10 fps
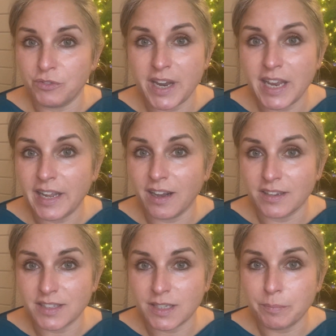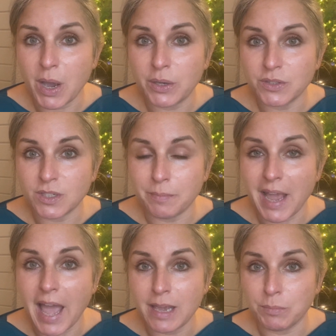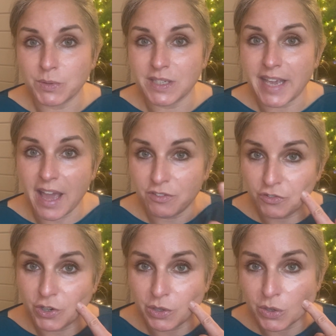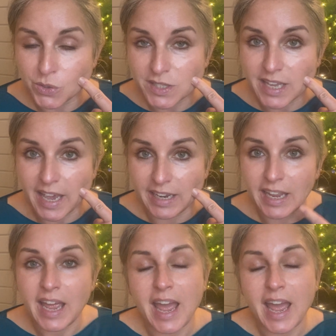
really aren't supposed to be able to get through your skin,